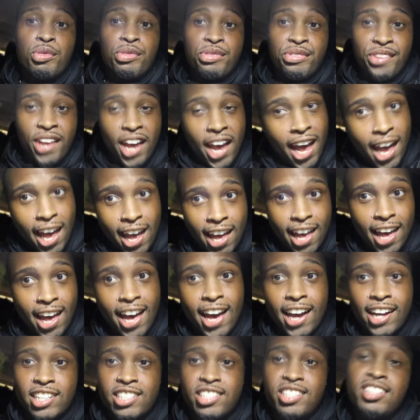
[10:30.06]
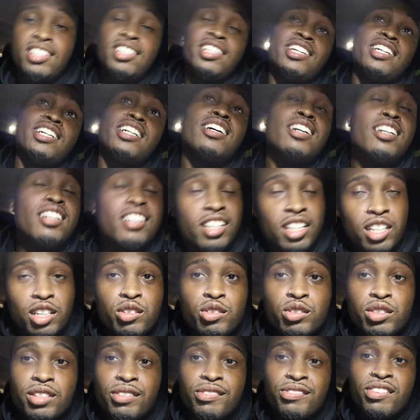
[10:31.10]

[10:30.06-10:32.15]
that actually concludes the